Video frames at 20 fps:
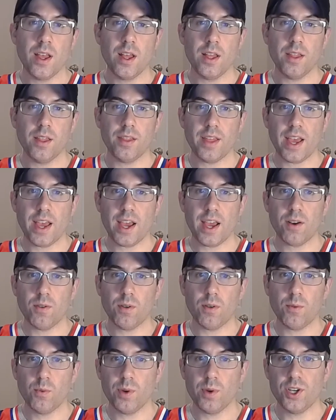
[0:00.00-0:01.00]
that
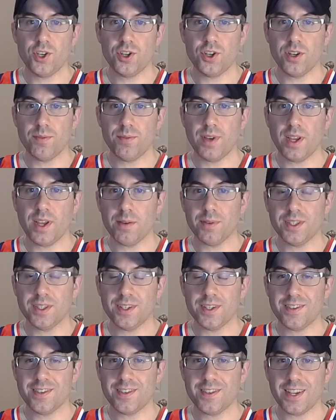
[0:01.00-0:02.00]
we should be able
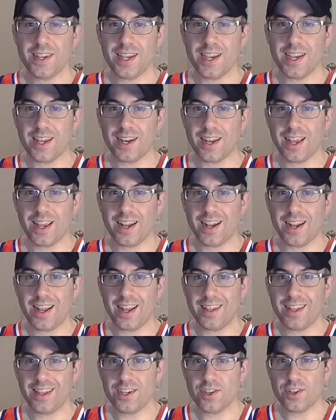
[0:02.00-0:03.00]
to see it,
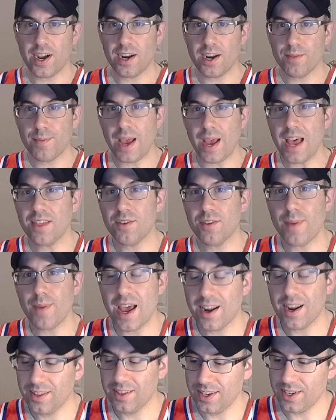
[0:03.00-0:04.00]
and they try to
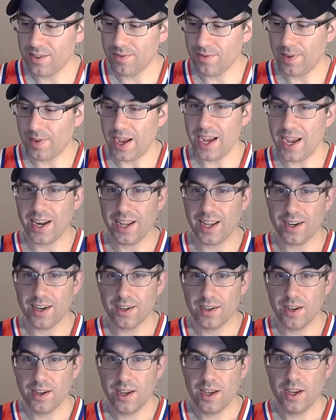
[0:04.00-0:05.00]
mathematically define it,
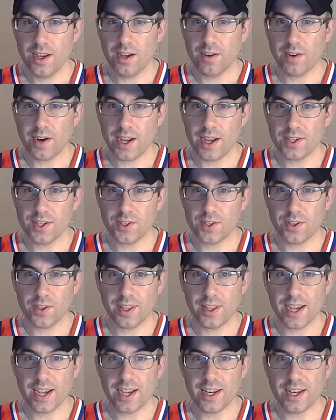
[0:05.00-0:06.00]
right? So
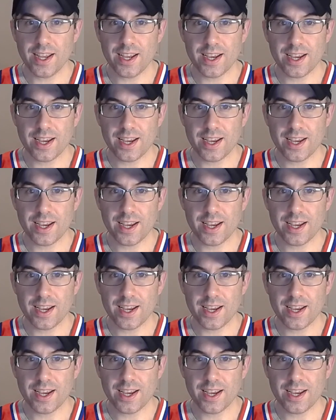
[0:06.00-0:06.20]
the idea